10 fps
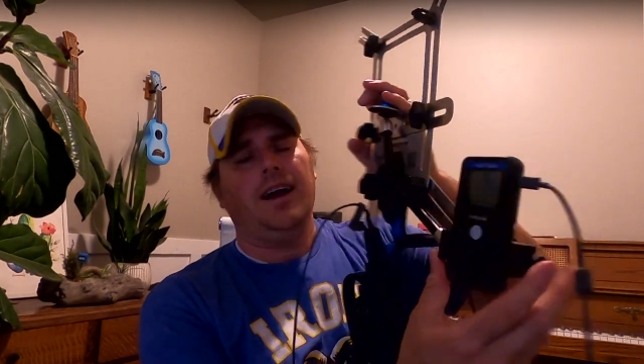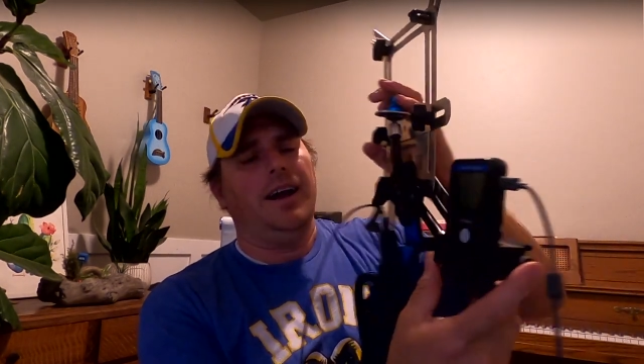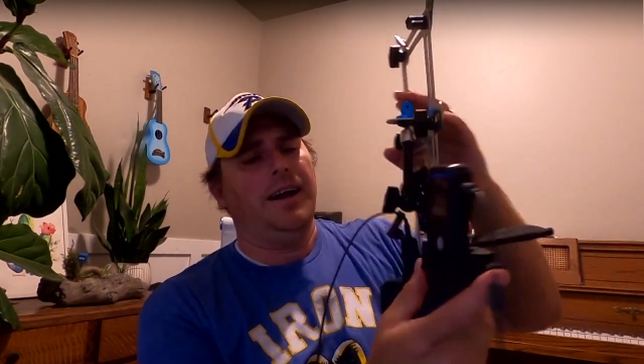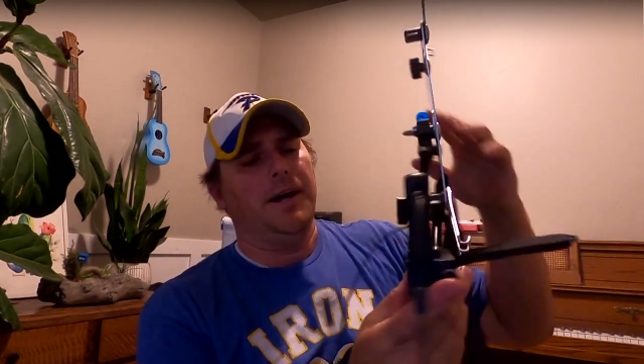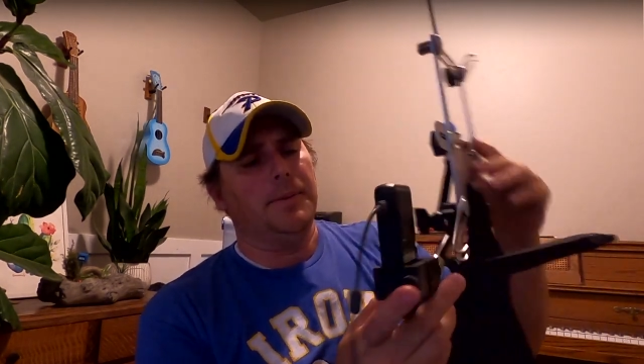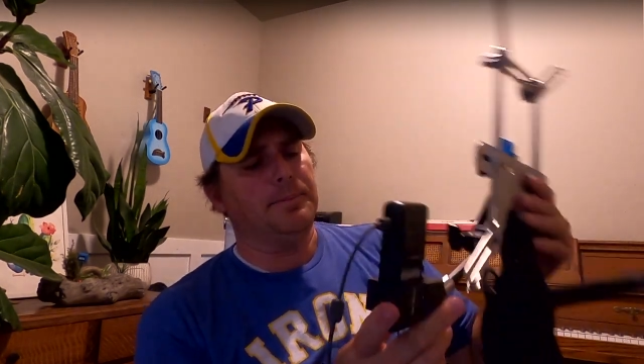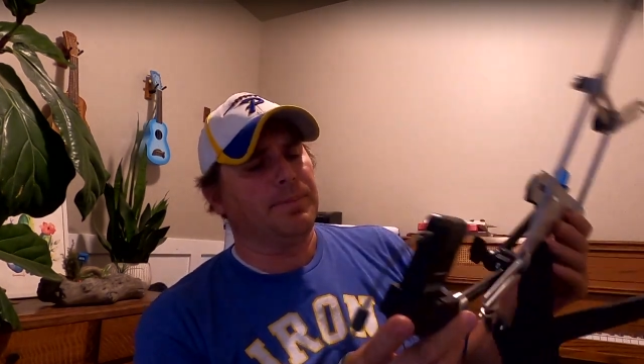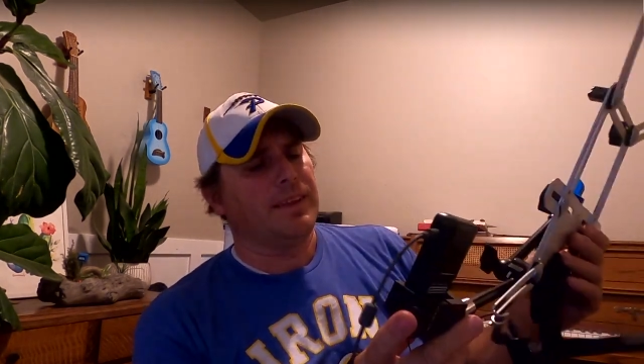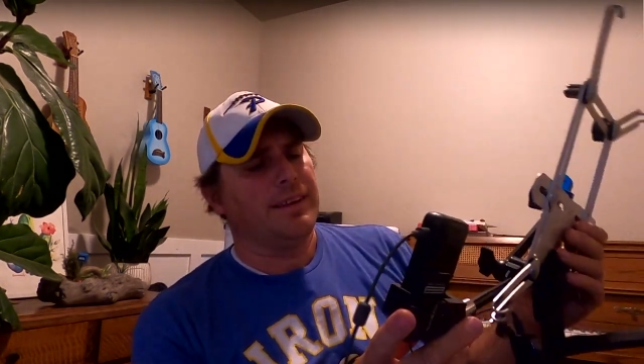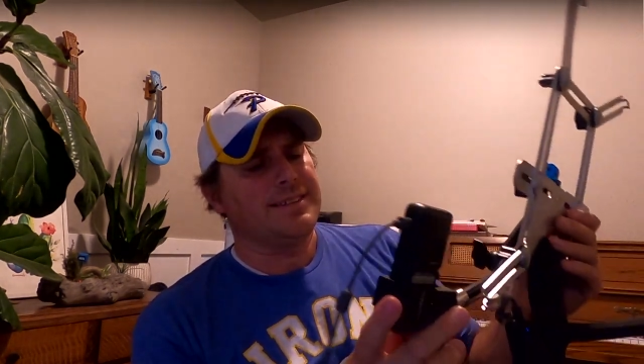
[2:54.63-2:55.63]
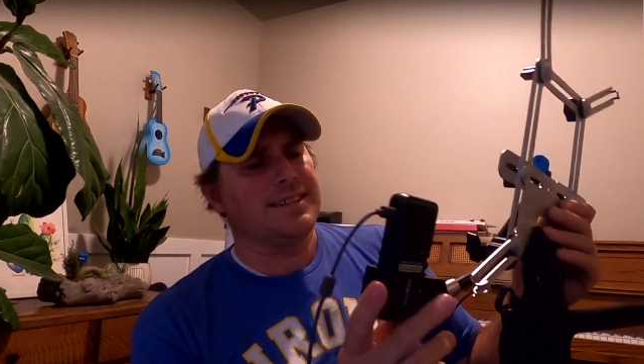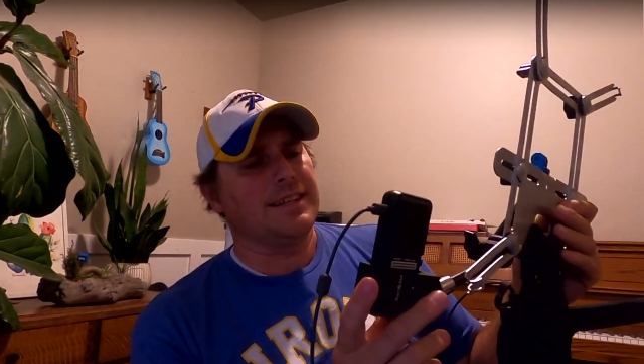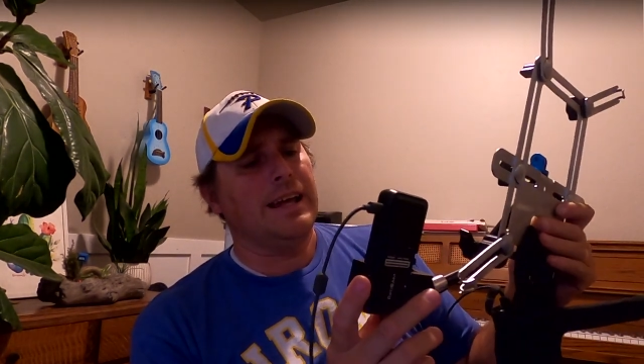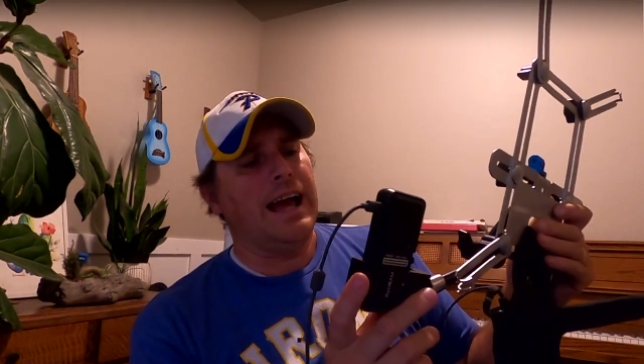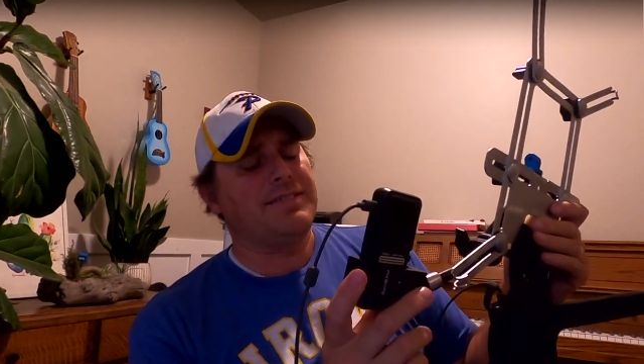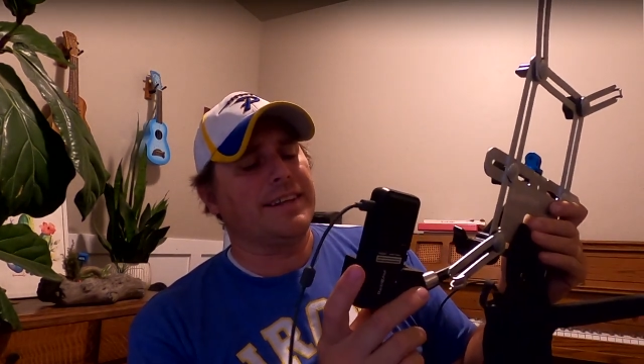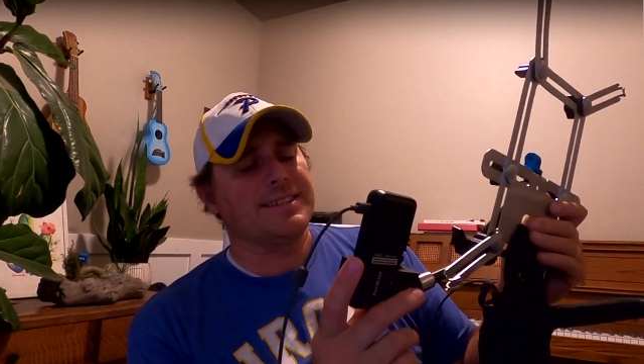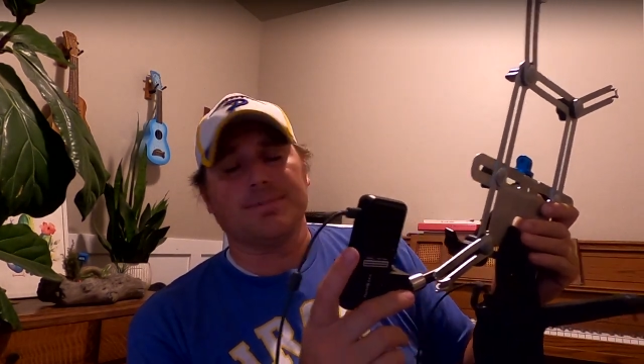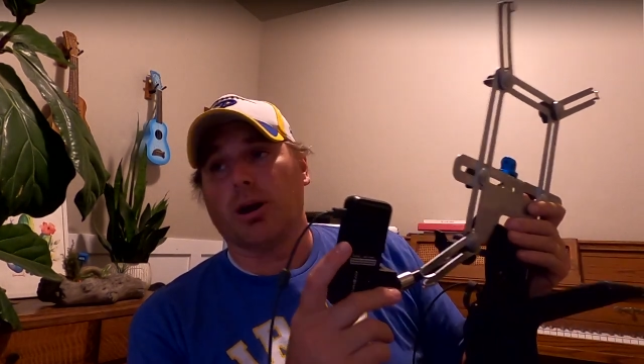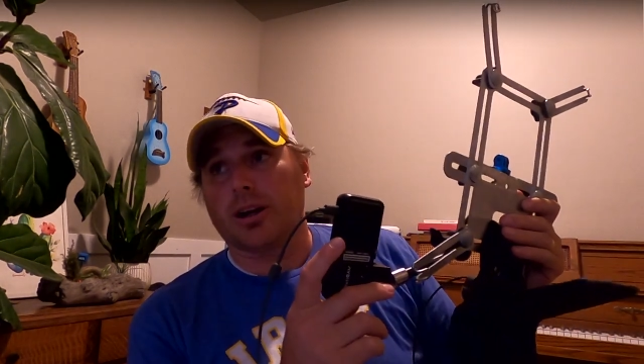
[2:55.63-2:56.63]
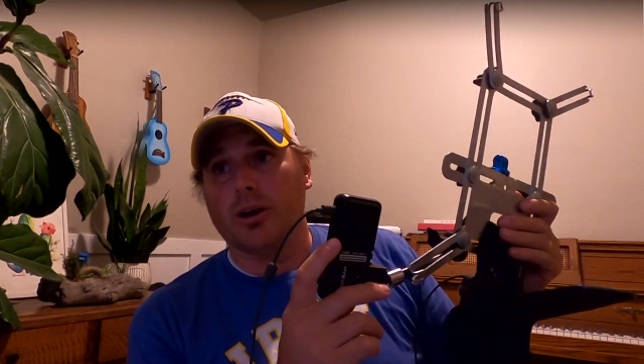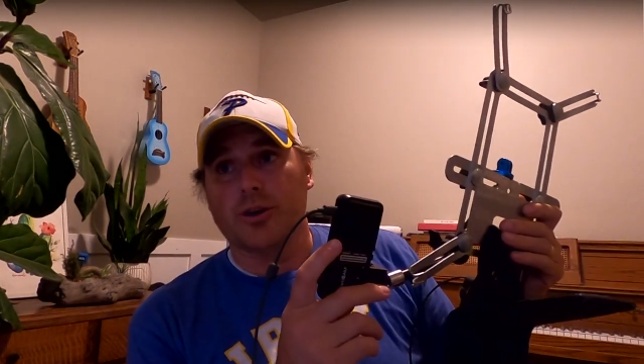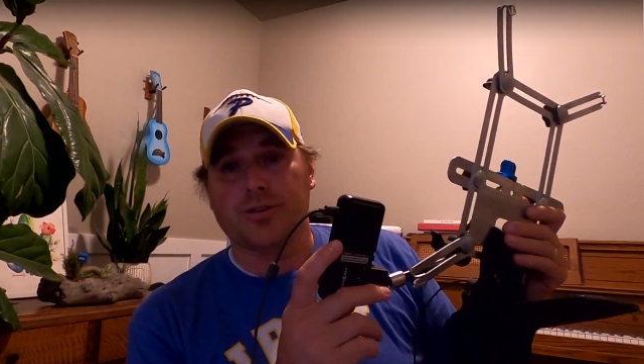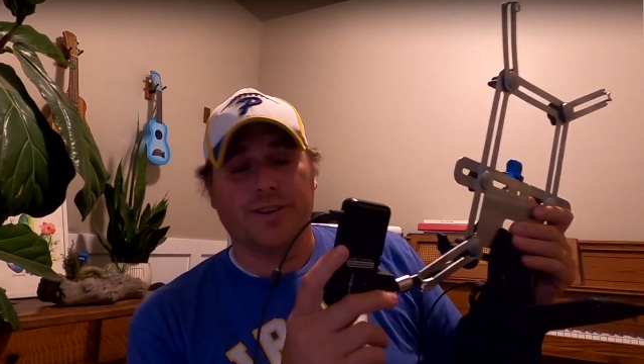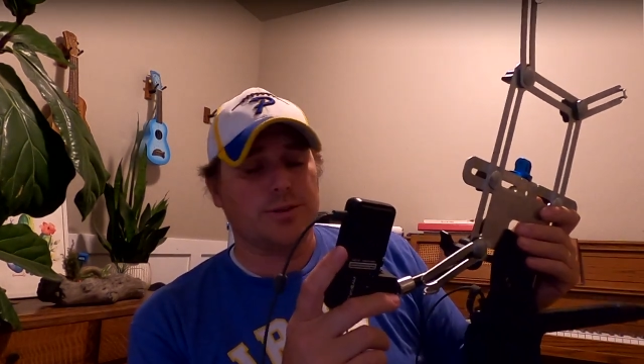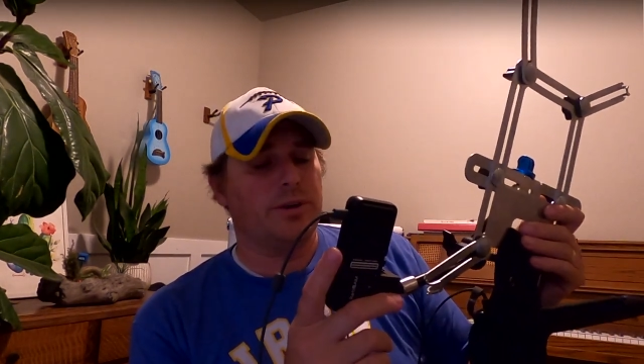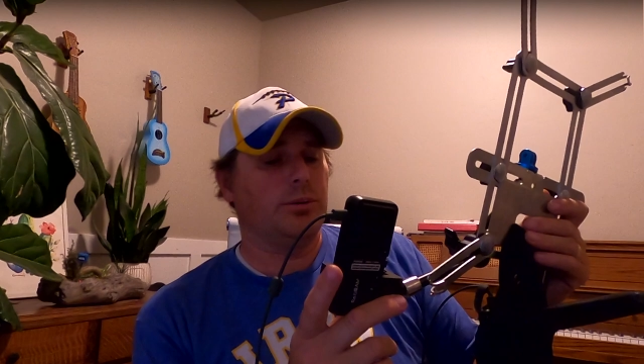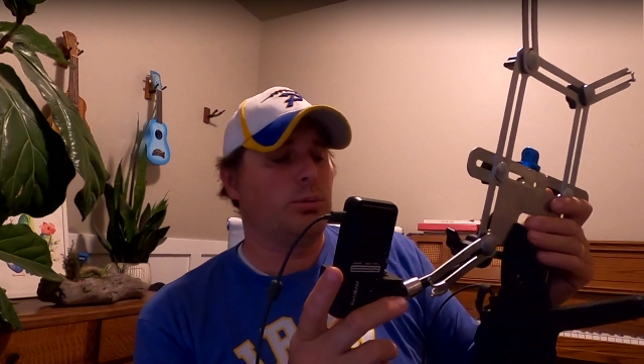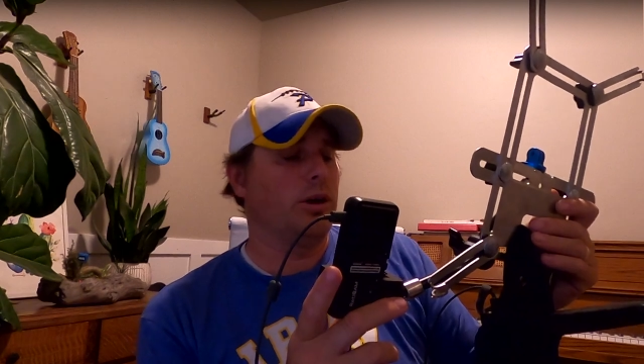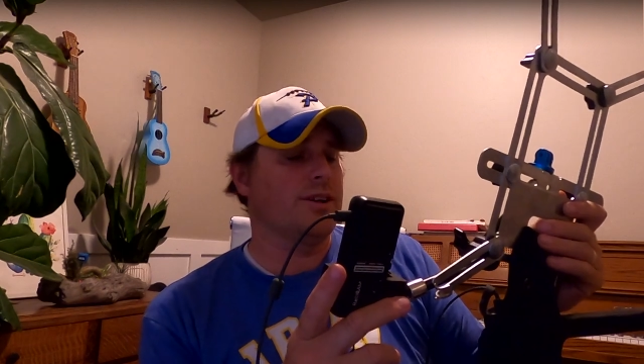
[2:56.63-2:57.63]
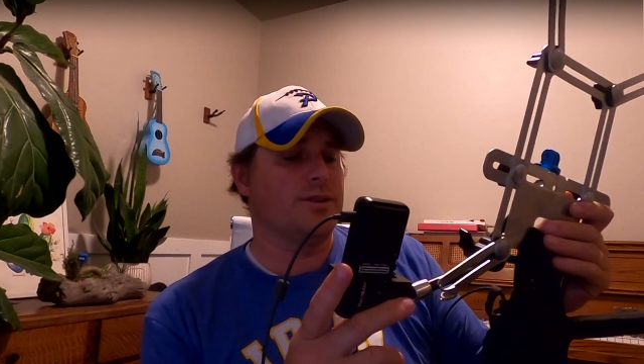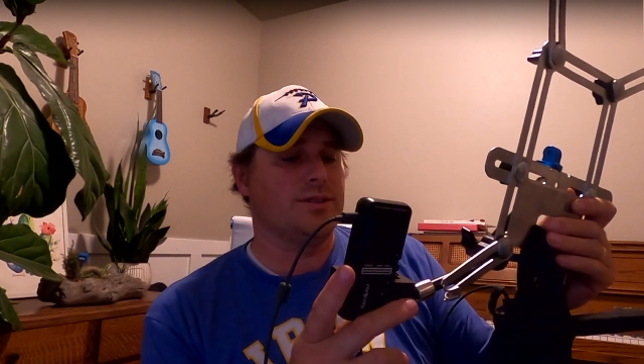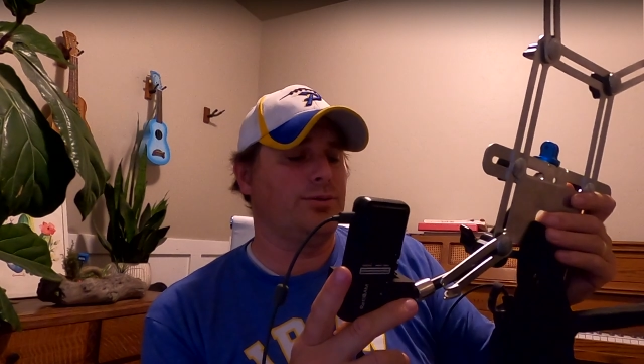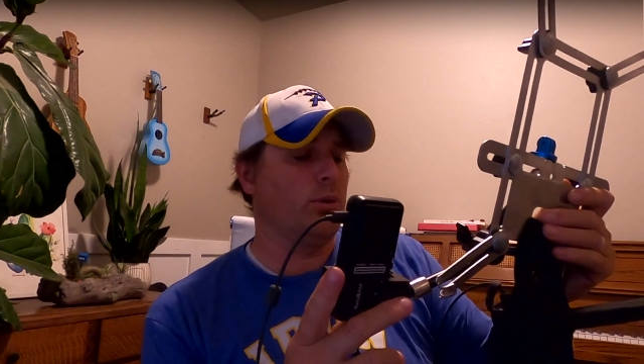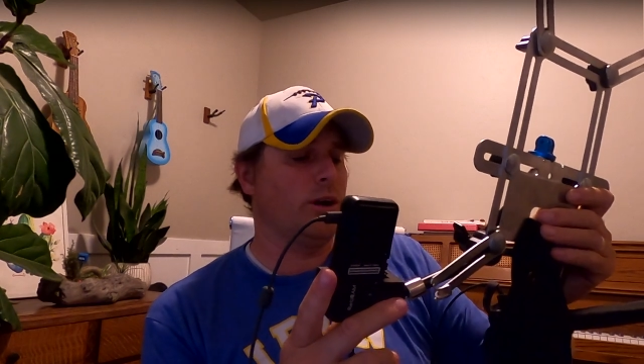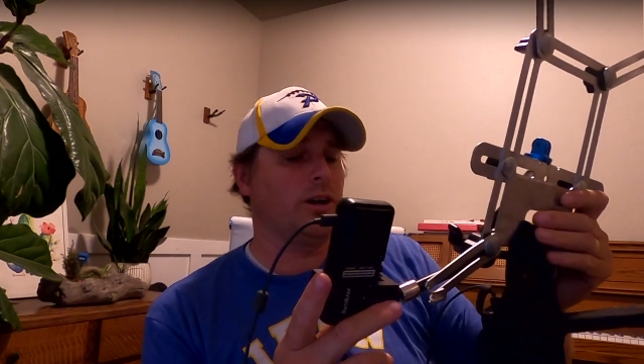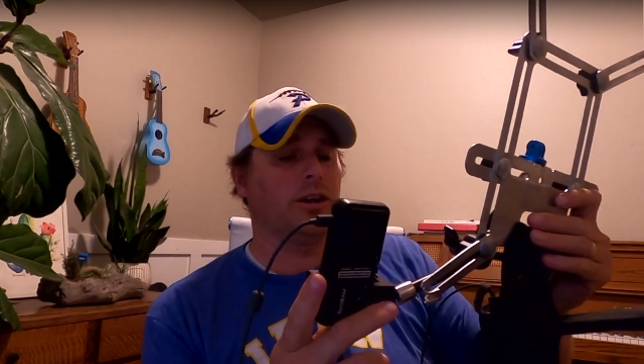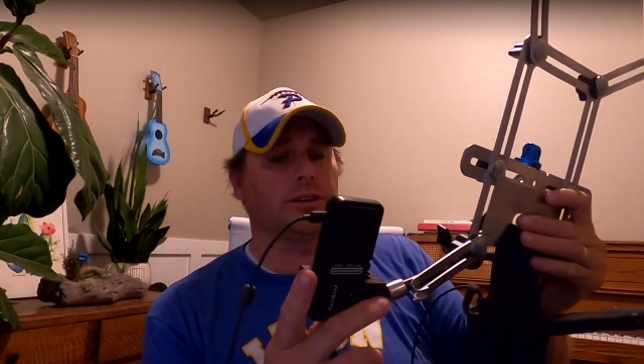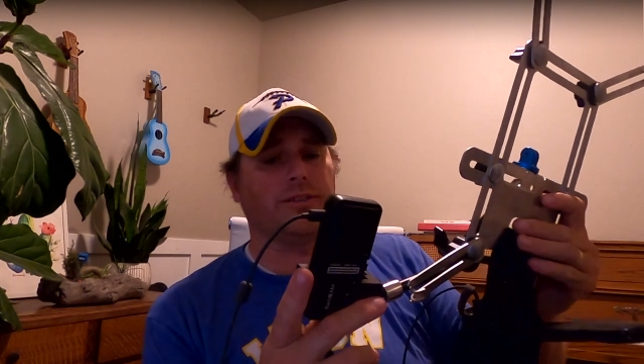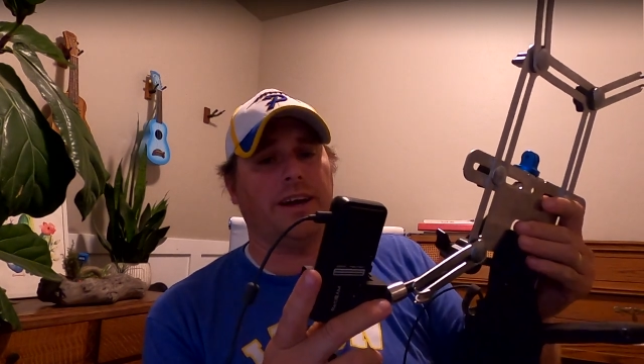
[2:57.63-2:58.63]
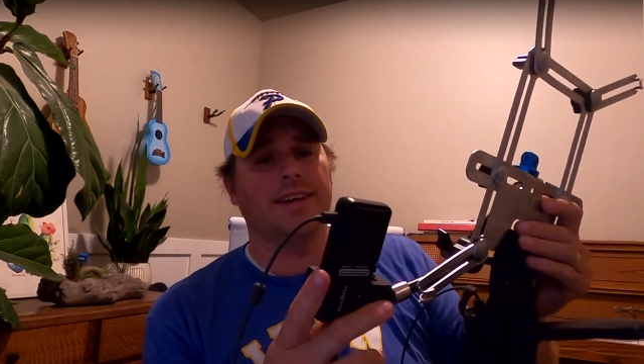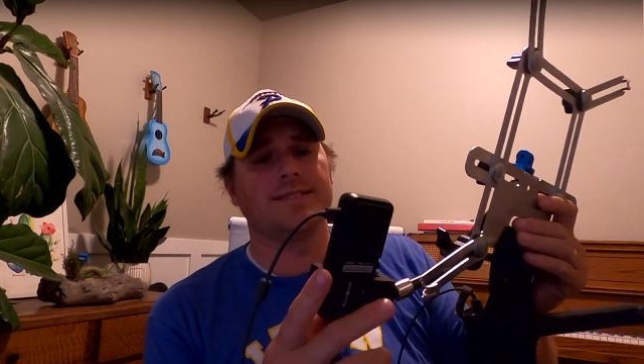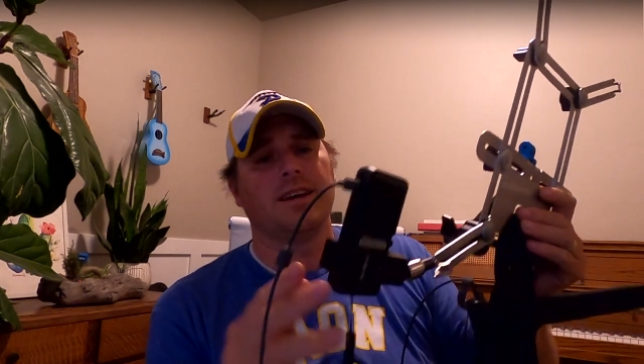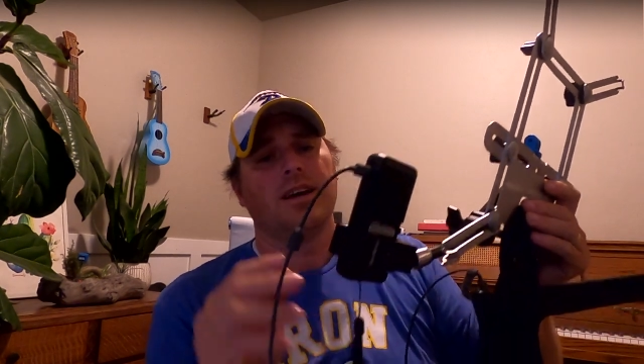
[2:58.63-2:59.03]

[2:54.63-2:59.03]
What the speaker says: You have to get the smart coach for this one to work, so it's a $400 device.